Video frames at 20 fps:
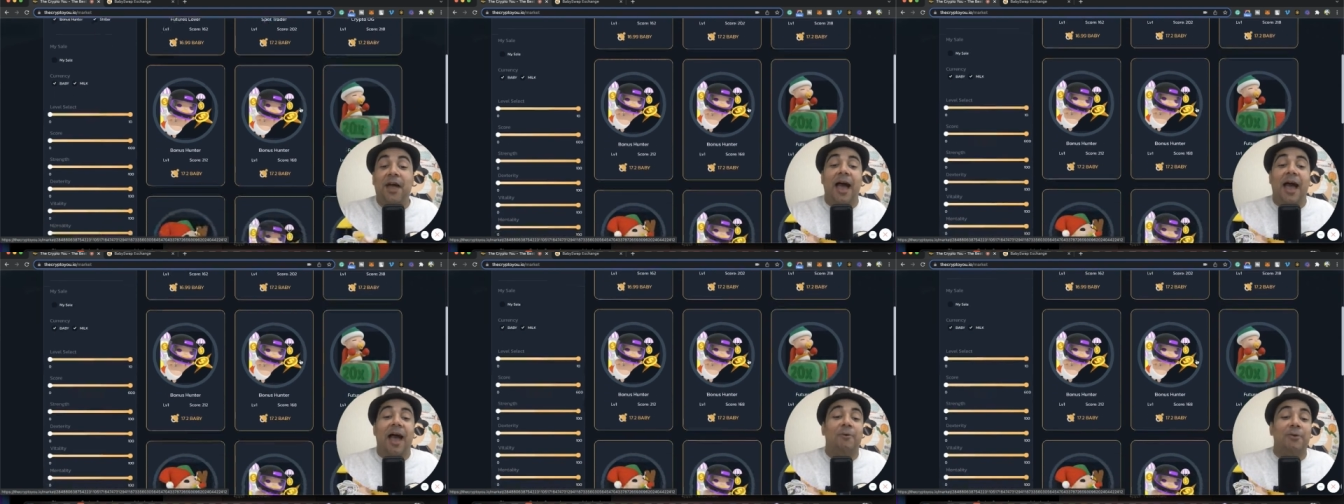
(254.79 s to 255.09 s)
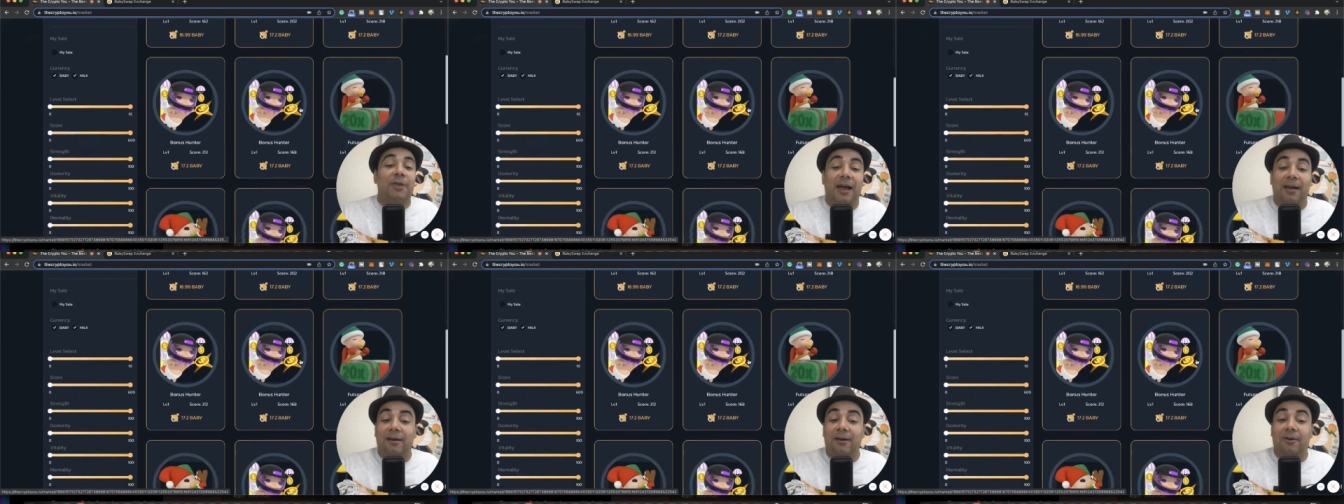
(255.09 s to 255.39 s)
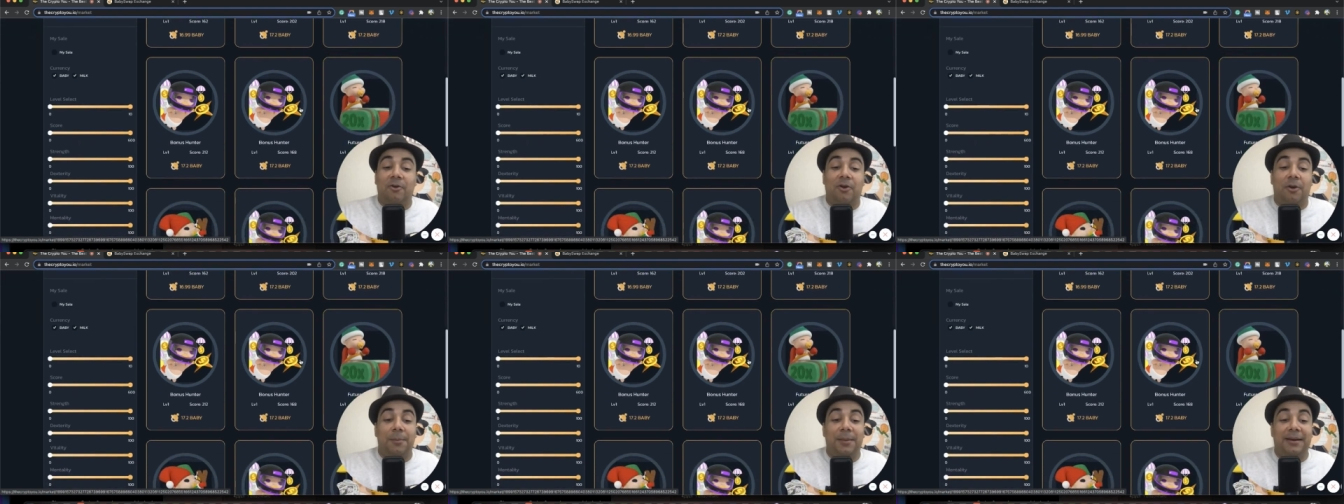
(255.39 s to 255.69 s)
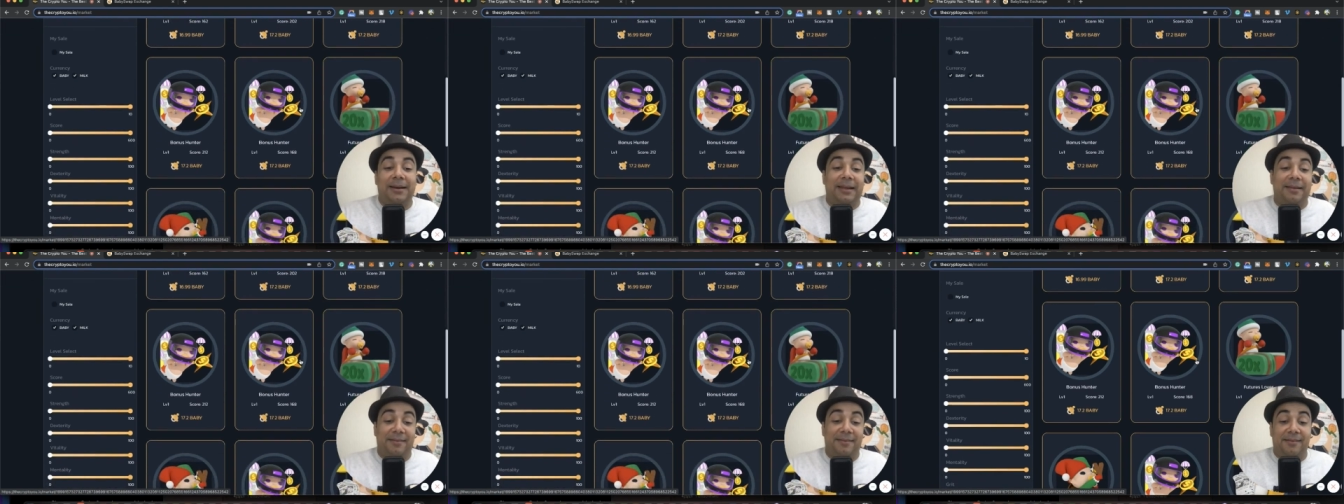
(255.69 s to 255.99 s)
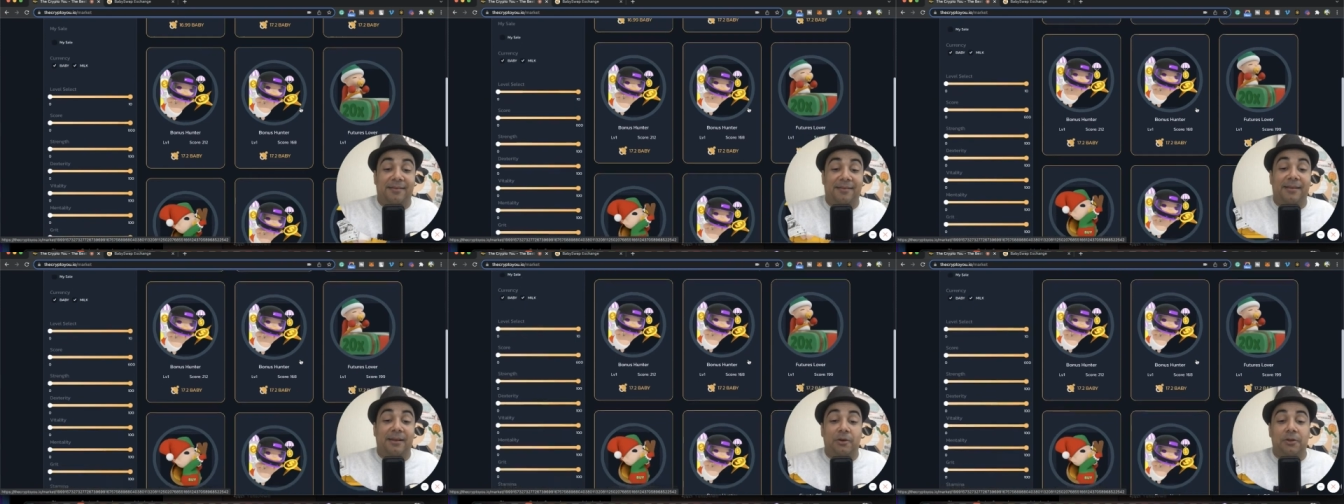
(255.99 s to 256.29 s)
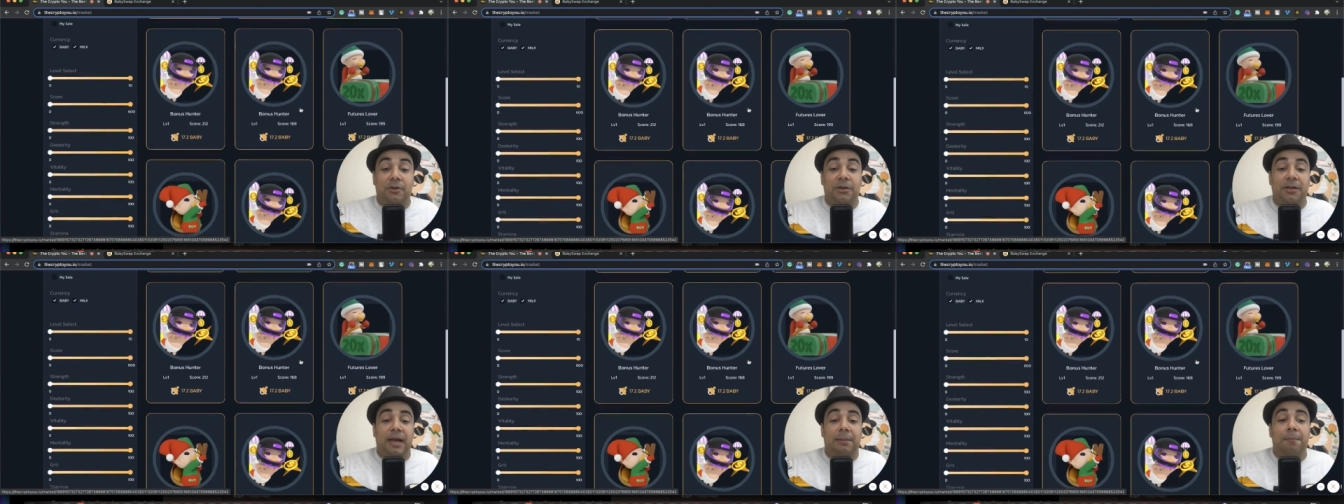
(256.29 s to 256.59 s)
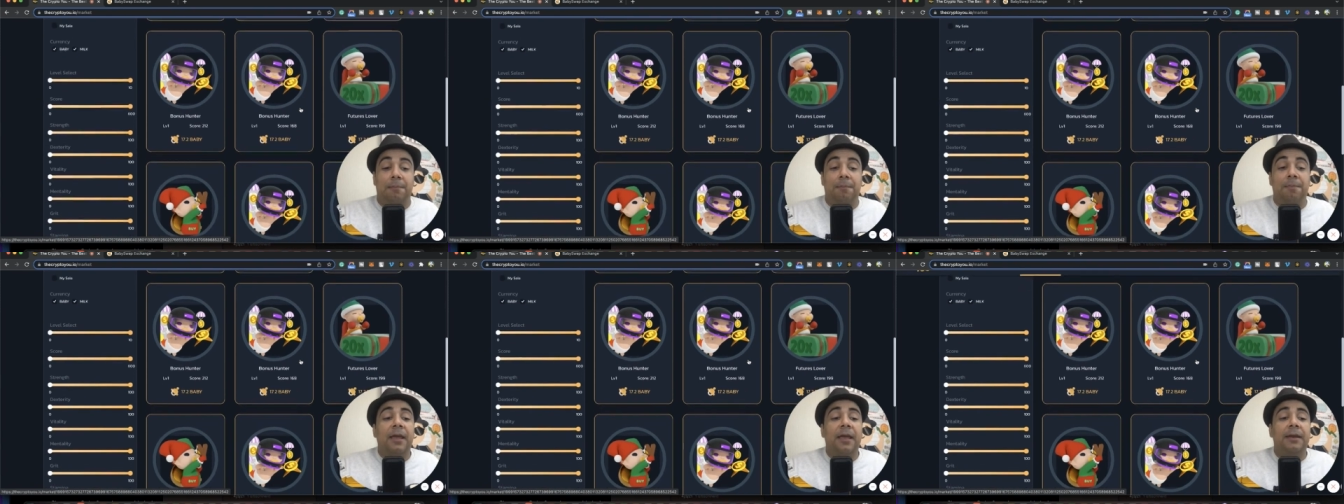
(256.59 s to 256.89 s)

I would highly recommend this is a good time.